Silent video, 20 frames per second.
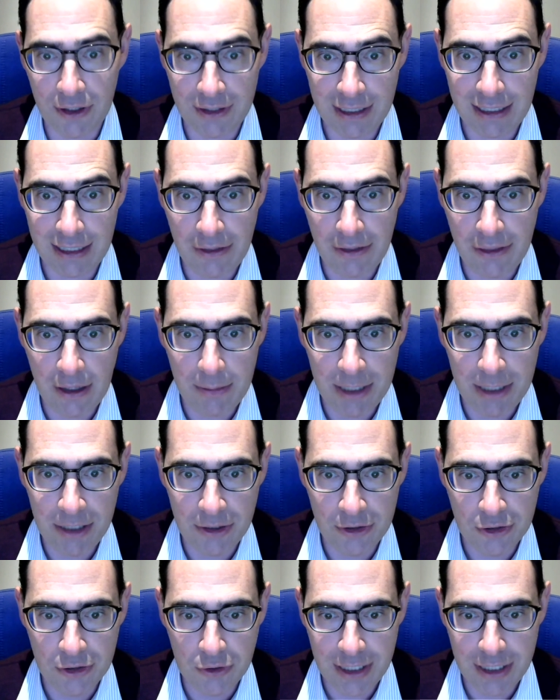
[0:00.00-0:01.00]
in the lithium
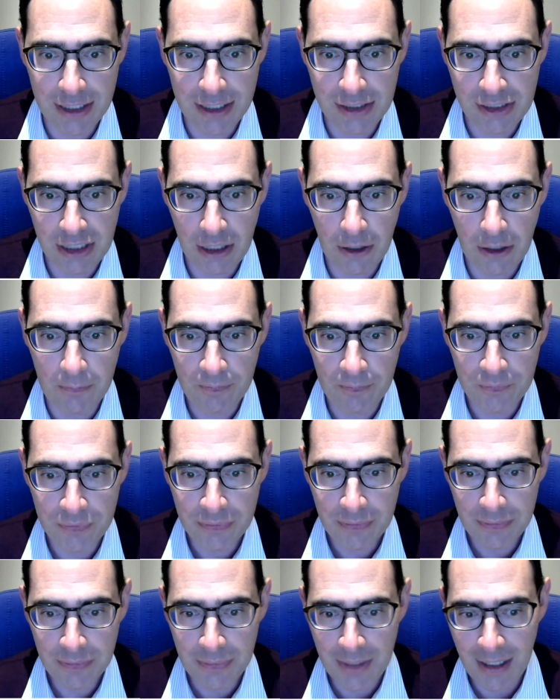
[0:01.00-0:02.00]
industry. So
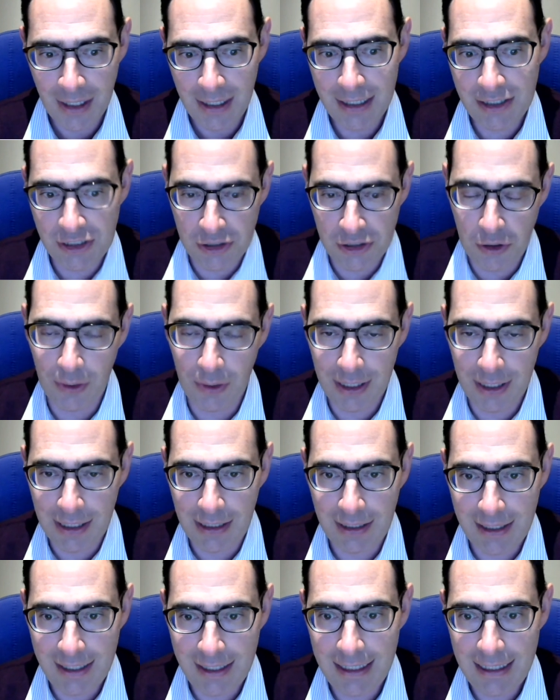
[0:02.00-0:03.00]

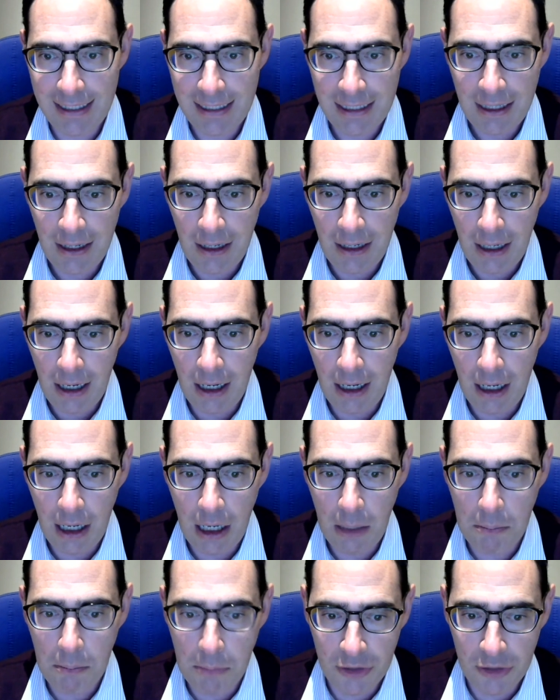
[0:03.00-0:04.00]
historically,
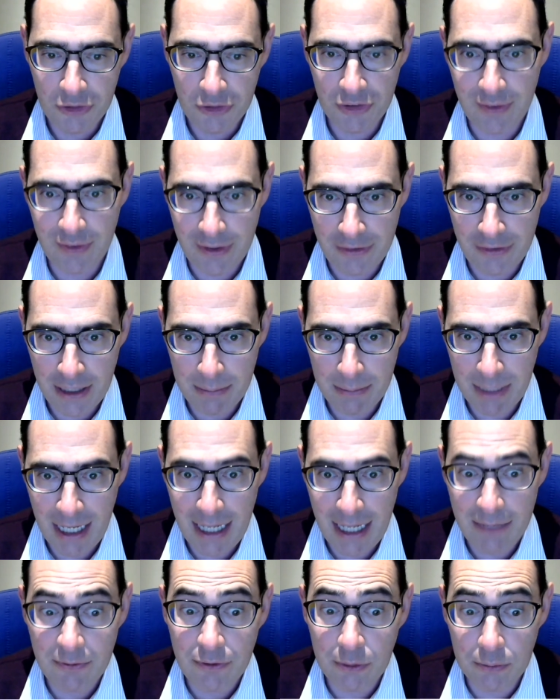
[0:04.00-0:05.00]
most of lithium
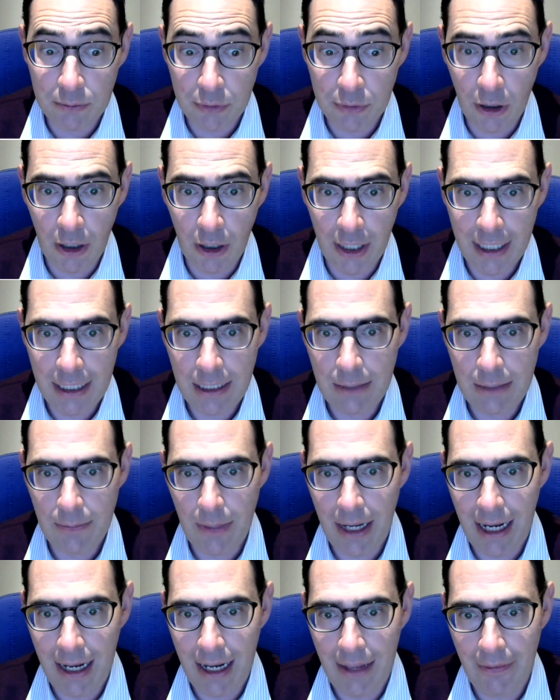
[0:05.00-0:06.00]
came from brine,
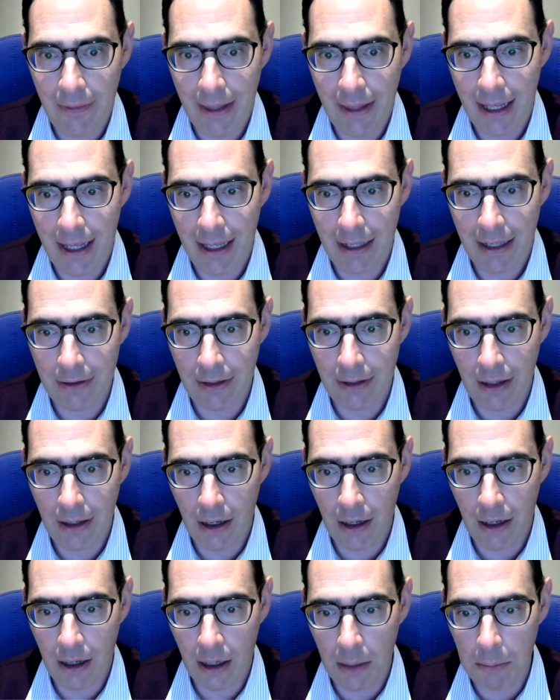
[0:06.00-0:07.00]
and then
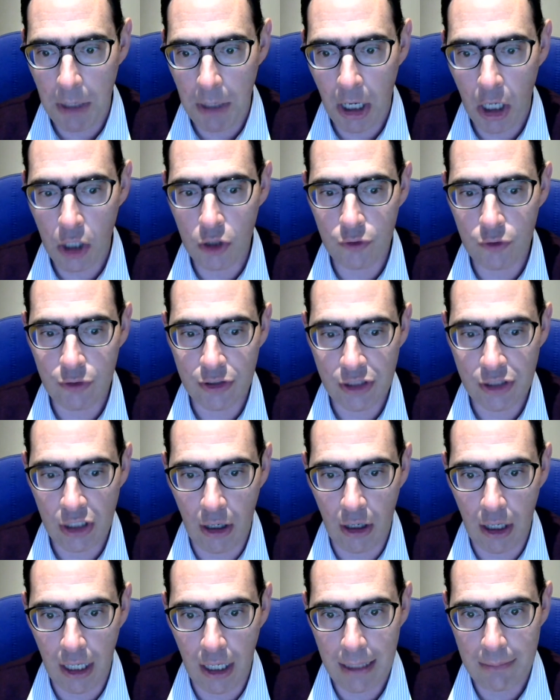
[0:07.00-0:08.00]
over
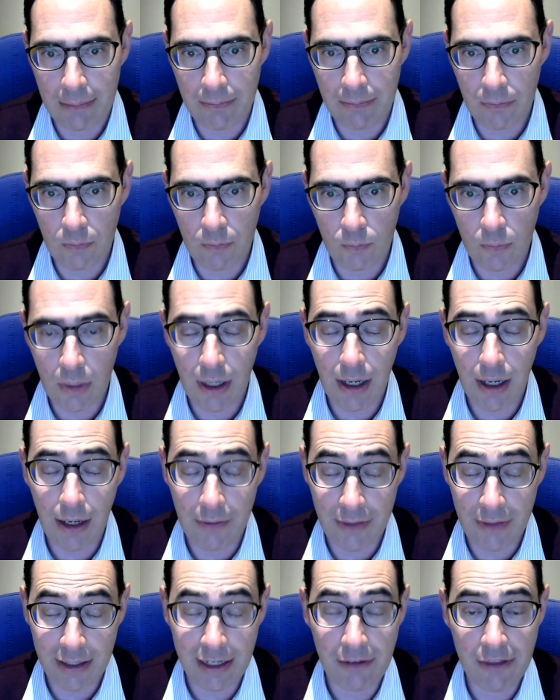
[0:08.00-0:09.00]
time
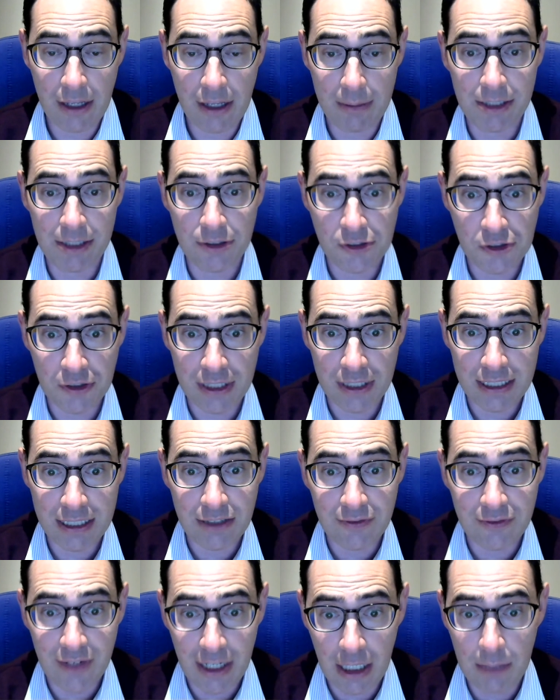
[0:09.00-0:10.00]
the lithium industry
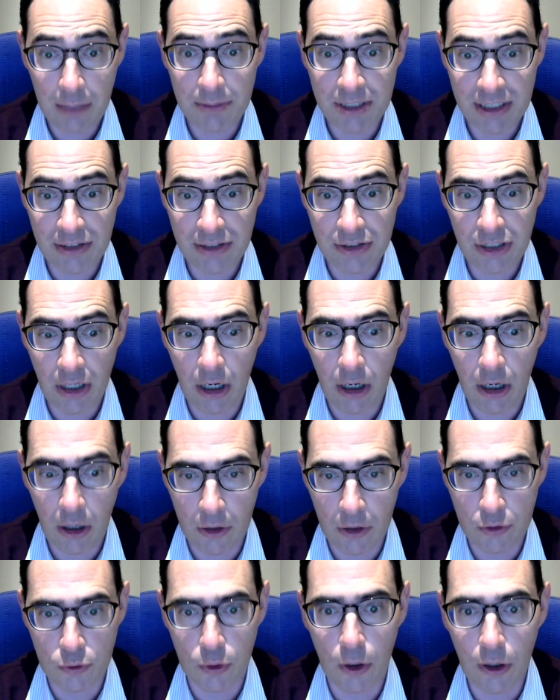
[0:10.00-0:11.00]
developed into
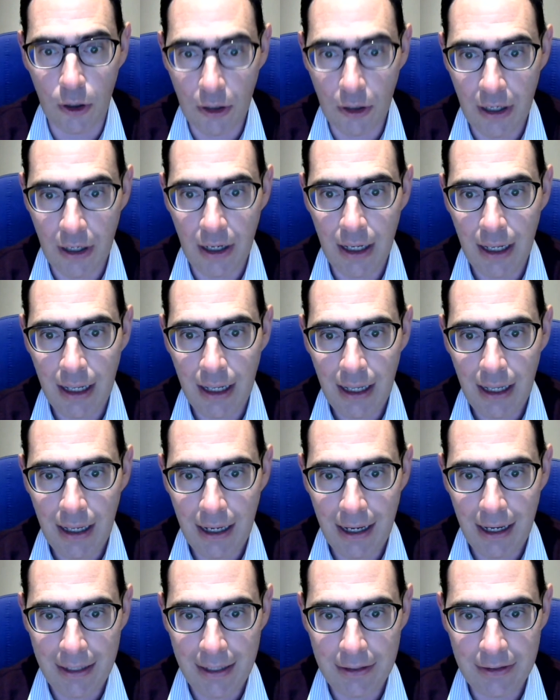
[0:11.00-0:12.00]
hard rock,
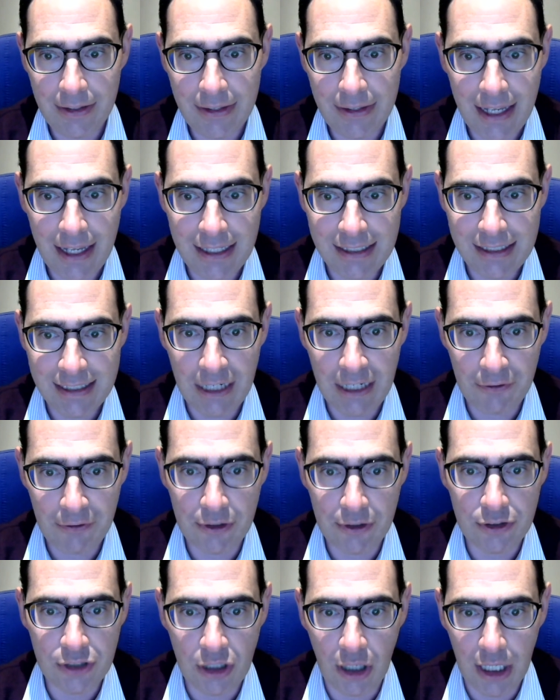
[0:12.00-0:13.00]
and there's
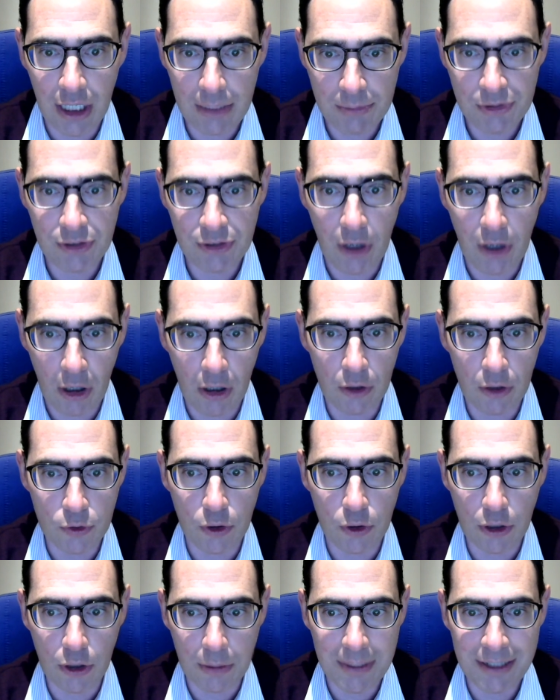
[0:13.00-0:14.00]
different types of hard
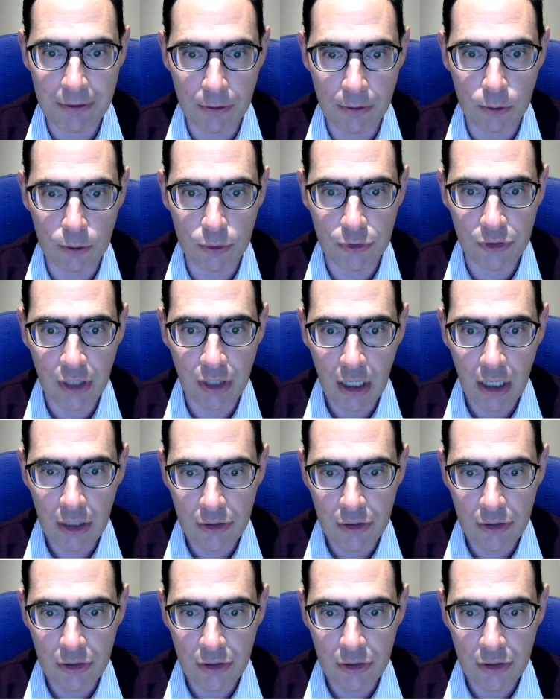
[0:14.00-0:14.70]
rock minerals.